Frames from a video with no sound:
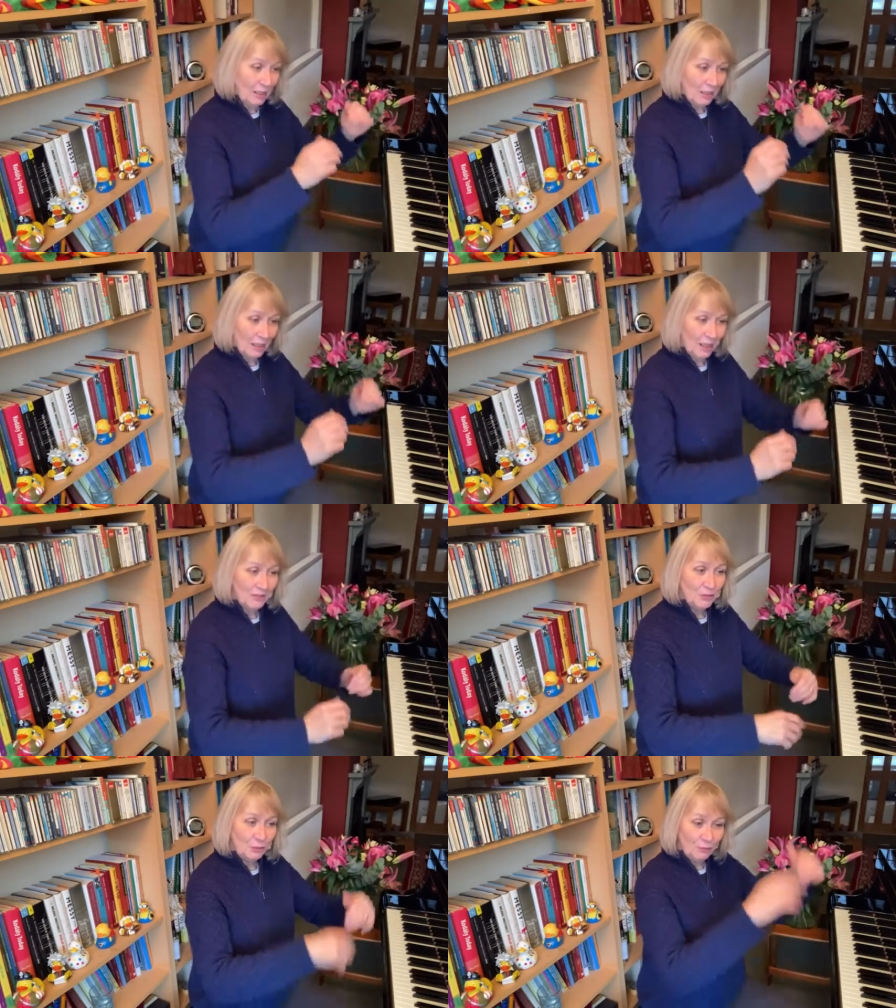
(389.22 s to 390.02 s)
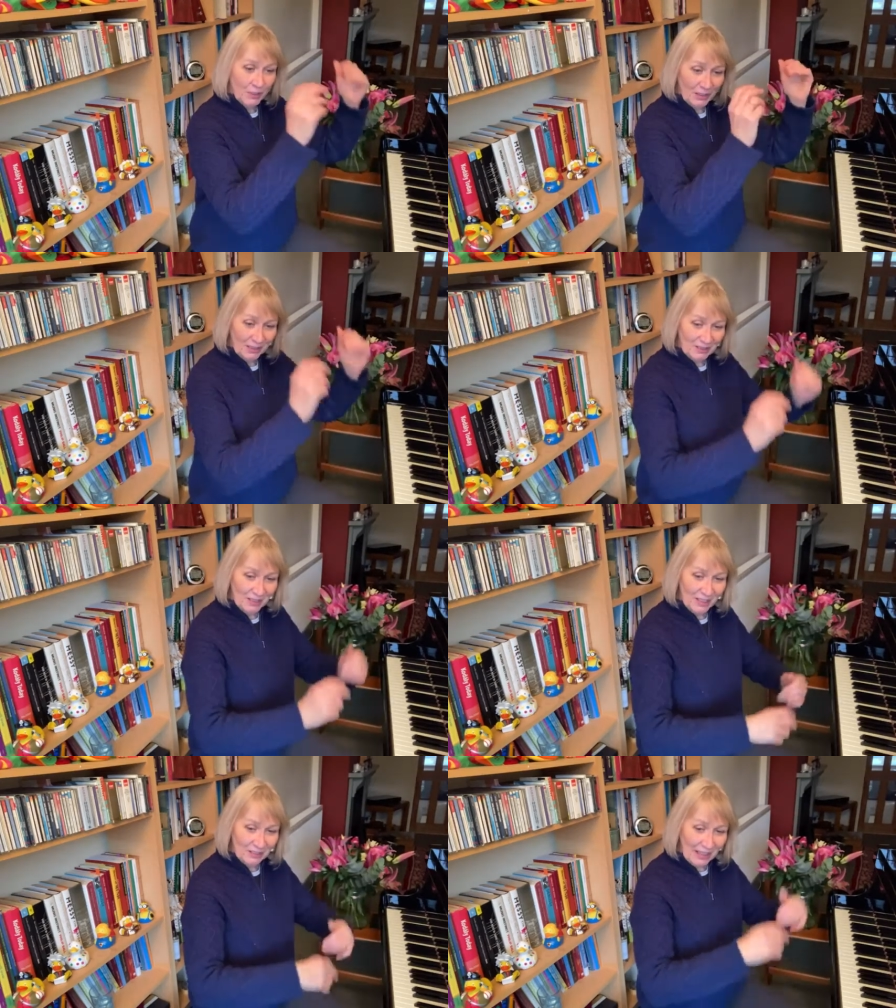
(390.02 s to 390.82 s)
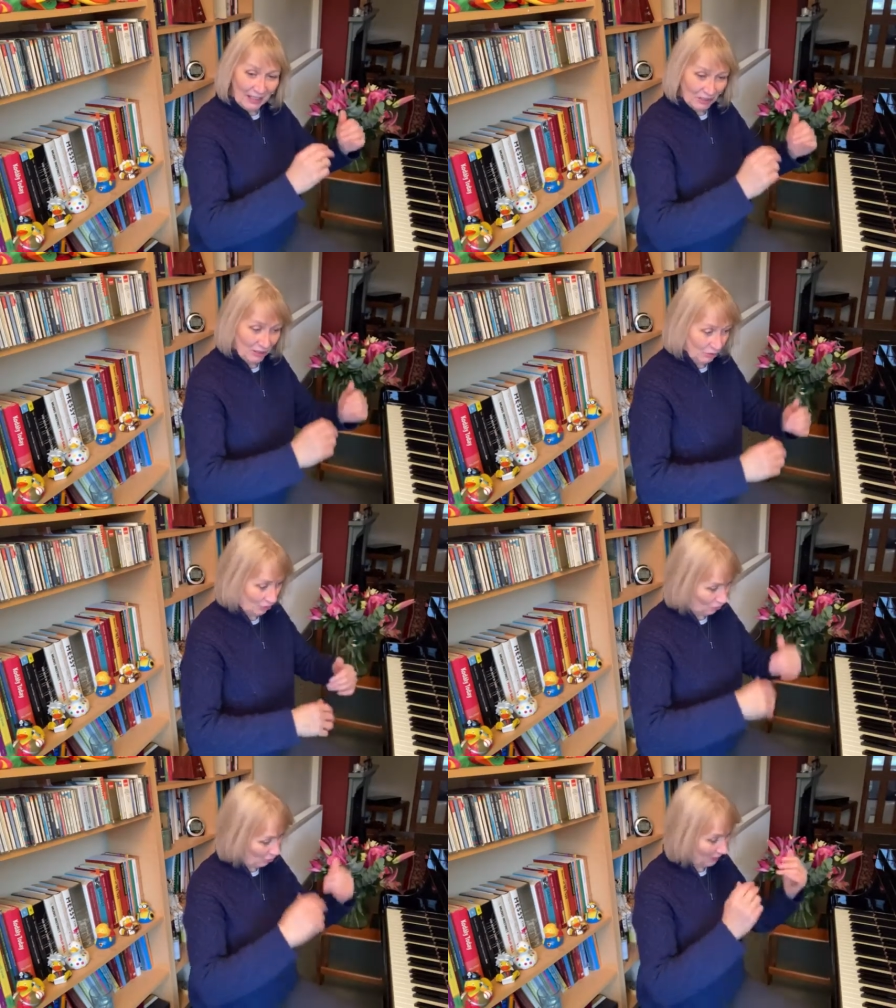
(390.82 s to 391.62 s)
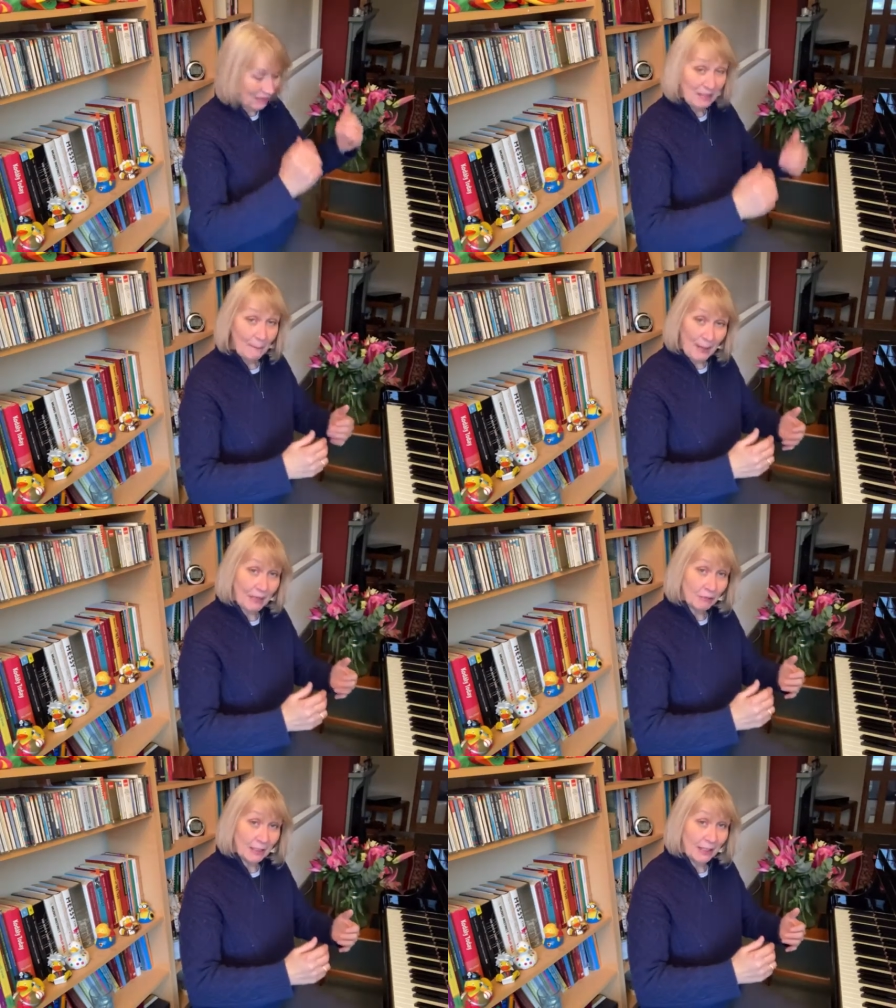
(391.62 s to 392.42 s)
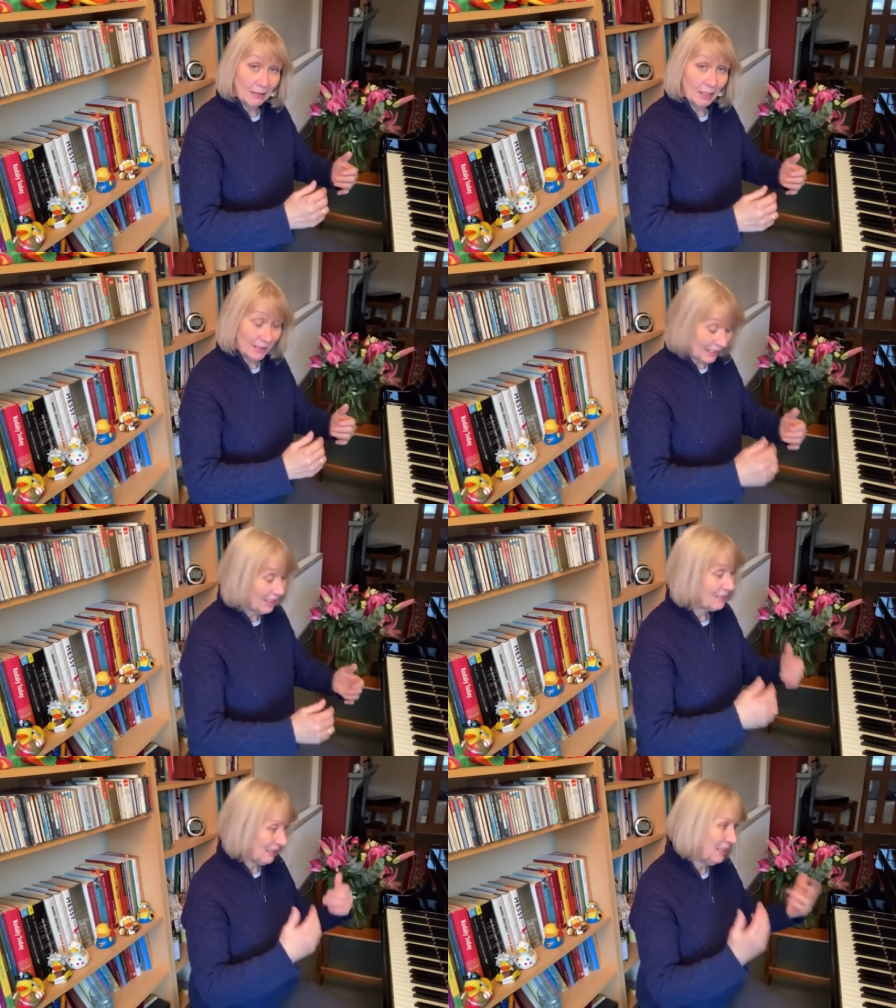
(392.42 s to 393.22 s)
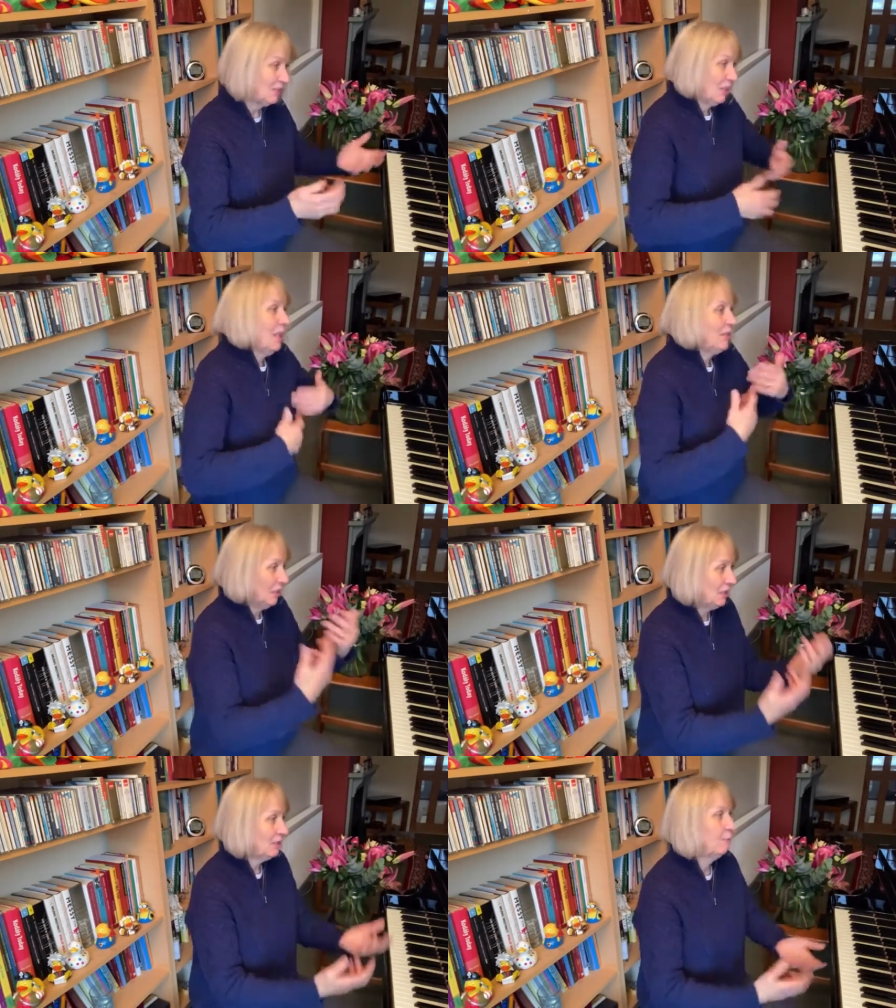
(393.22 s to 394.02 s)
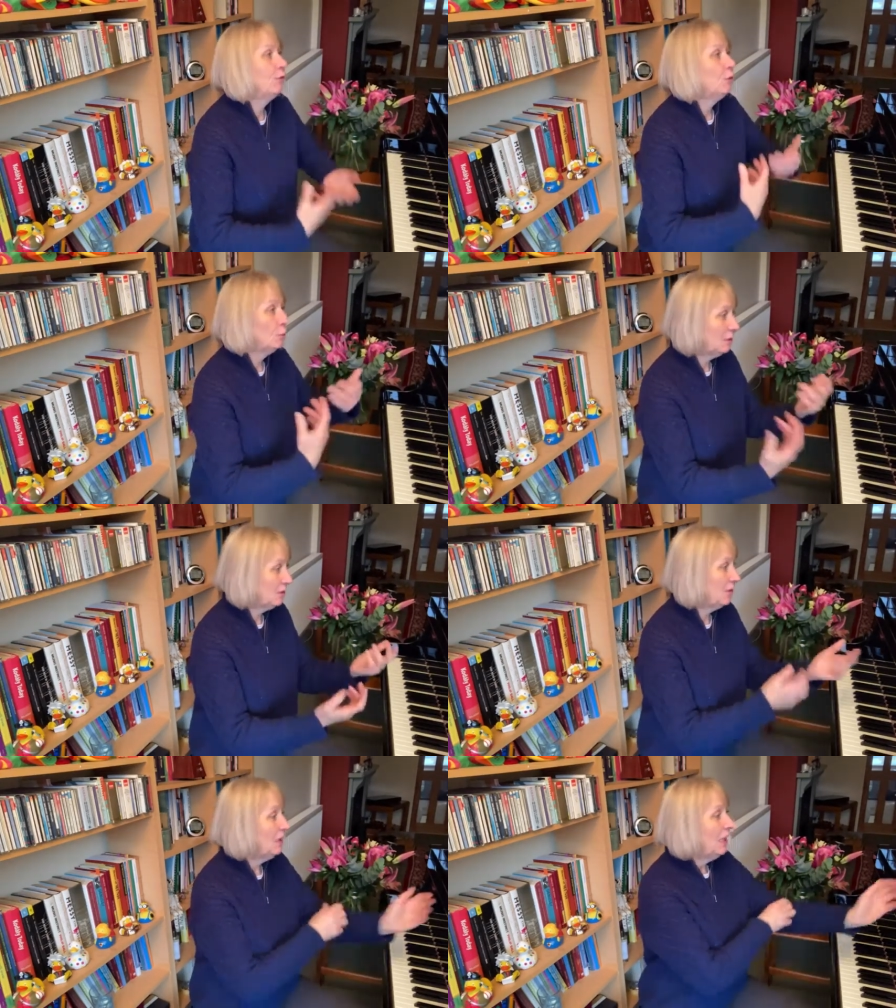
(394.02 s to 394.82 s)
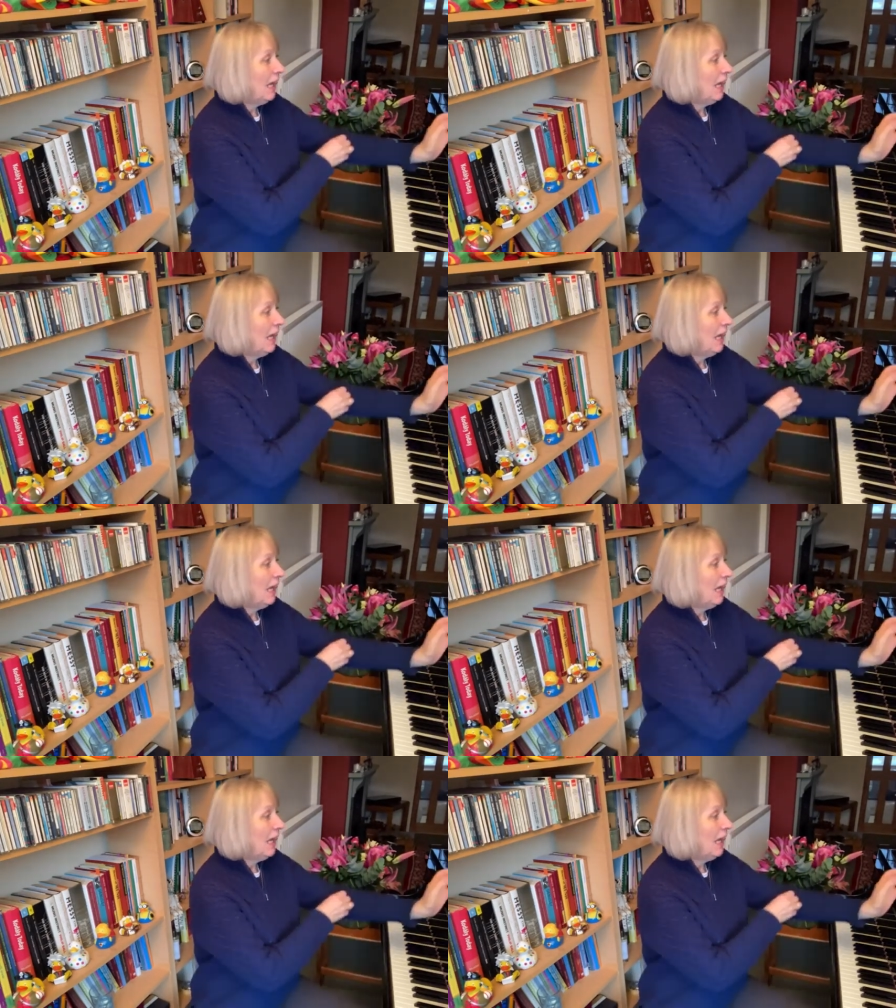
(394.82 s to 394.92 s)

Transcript: I do find these days that actually just doing it in parallel like that is a nice fluid